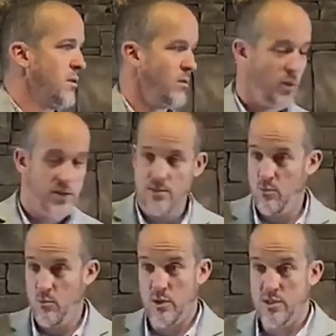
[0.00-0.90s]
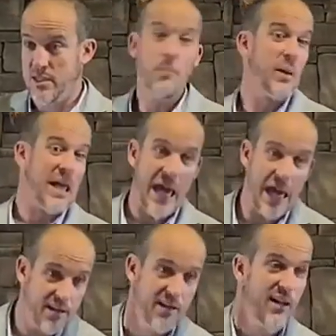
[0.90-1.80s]
We, we
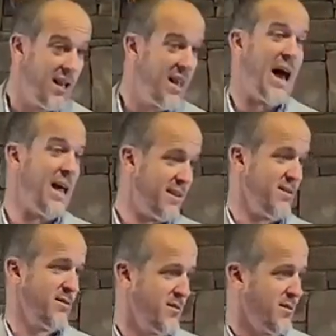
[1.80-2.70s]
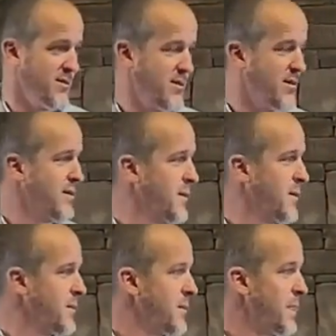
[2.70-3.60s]
supplicate a lot.
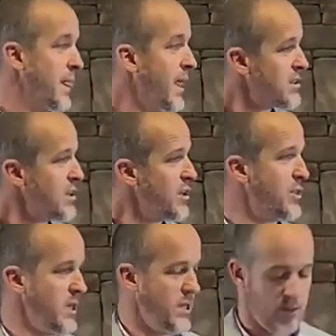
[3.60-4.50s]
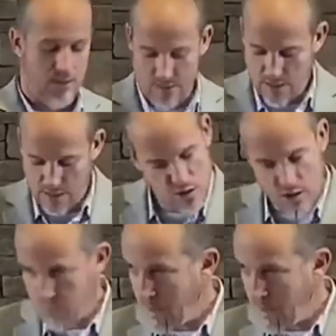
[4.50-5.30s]
And that's a good thing. It's just